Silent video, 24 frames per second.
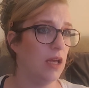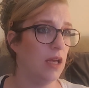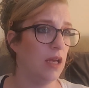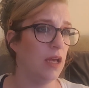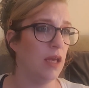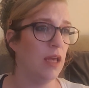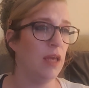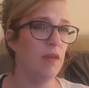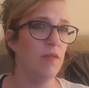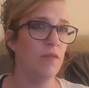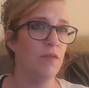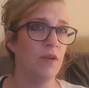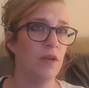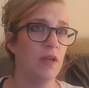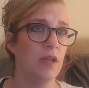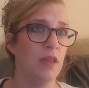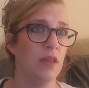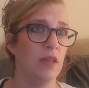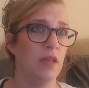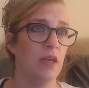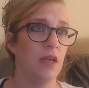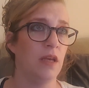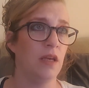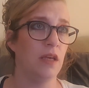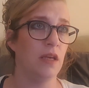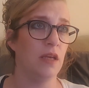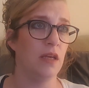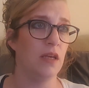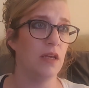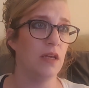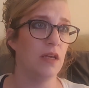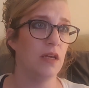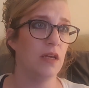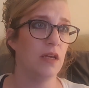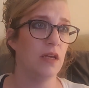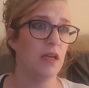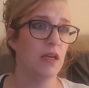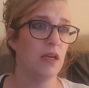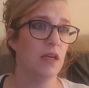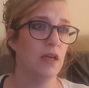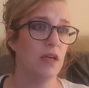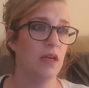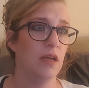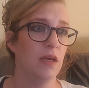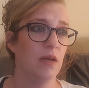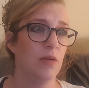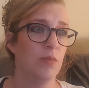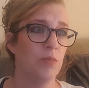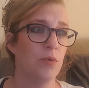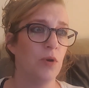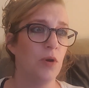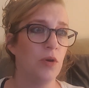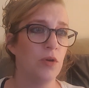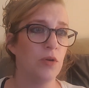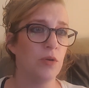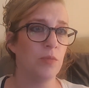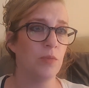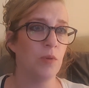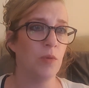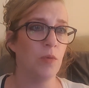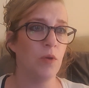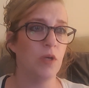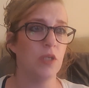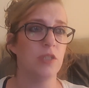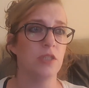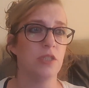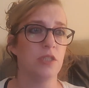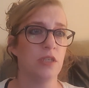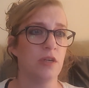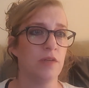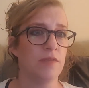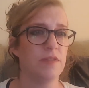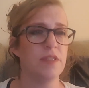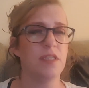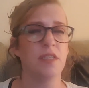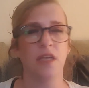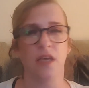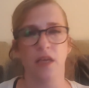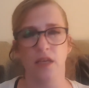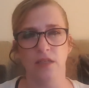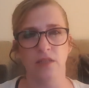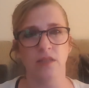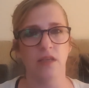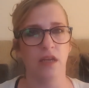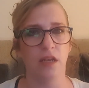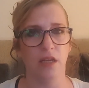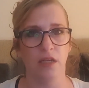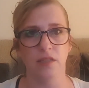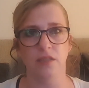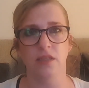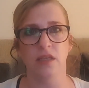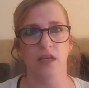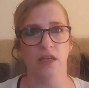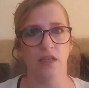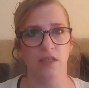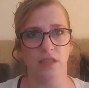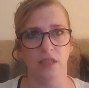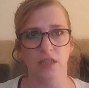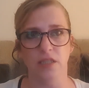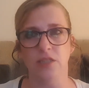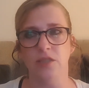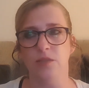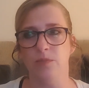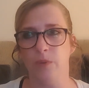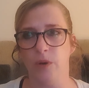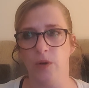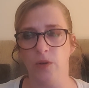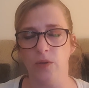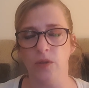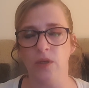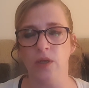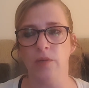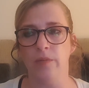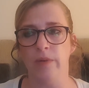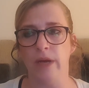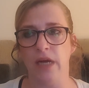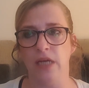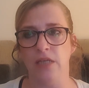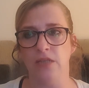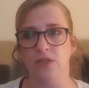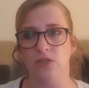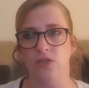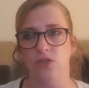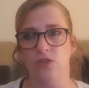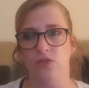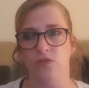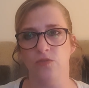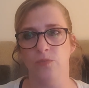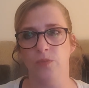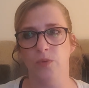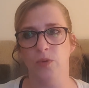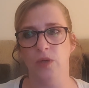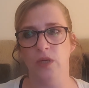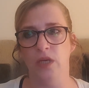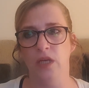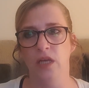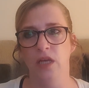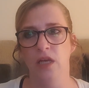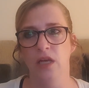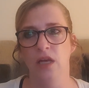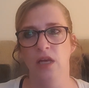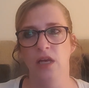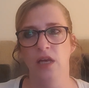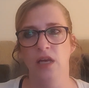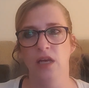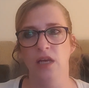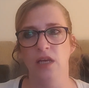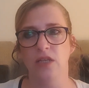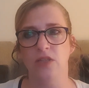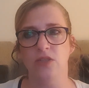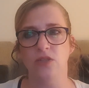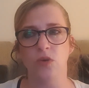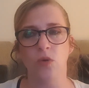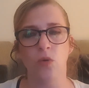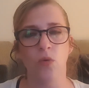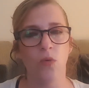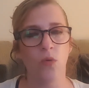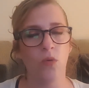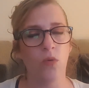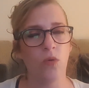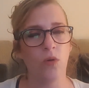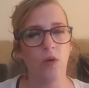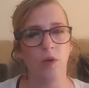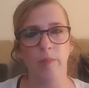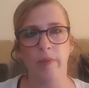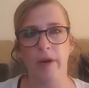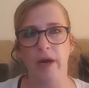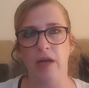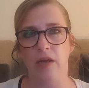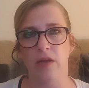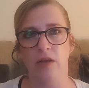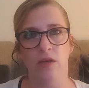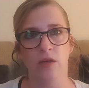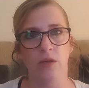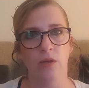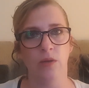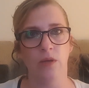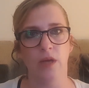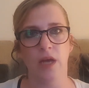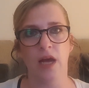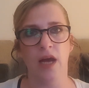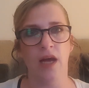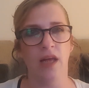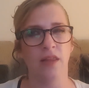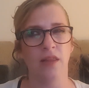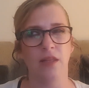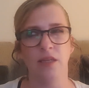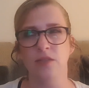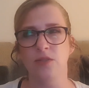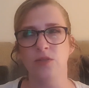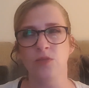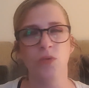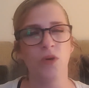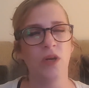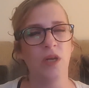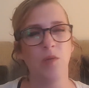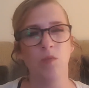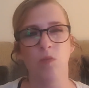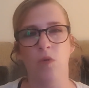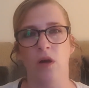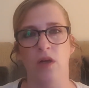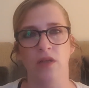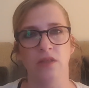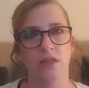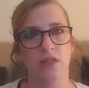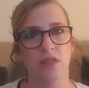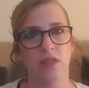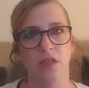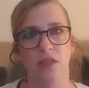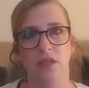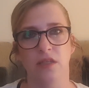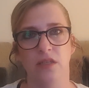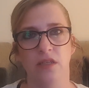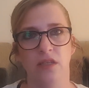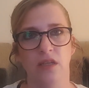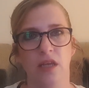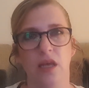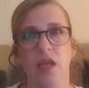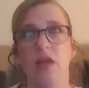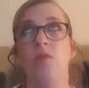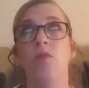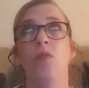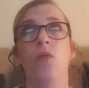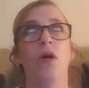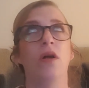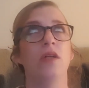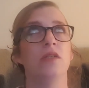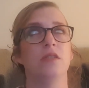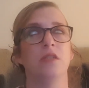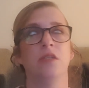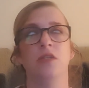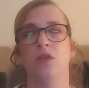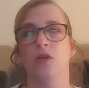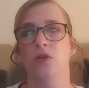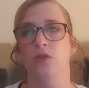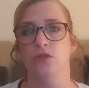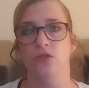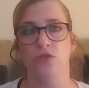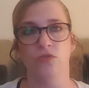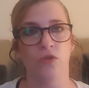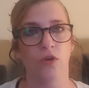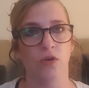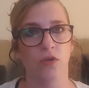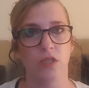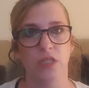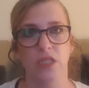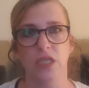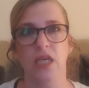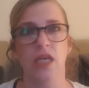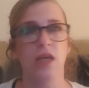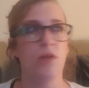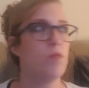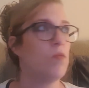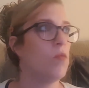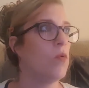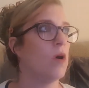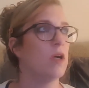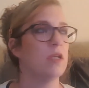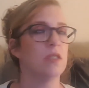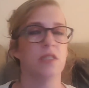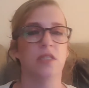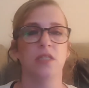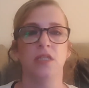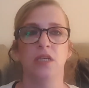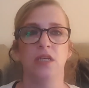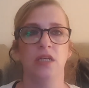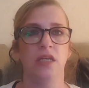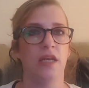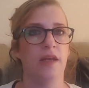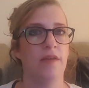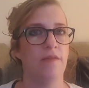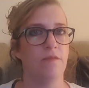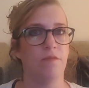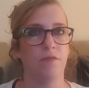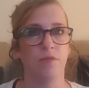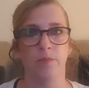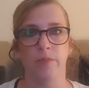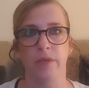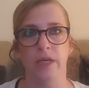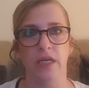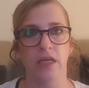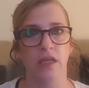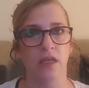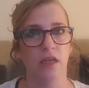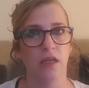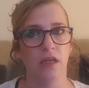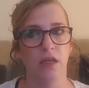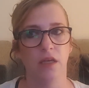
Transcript: Even in the program I watched, obviously he's spoken about and stuff, but it's all about Luka, and that's what he wanted. He wanted notoriety. He wanted infamy.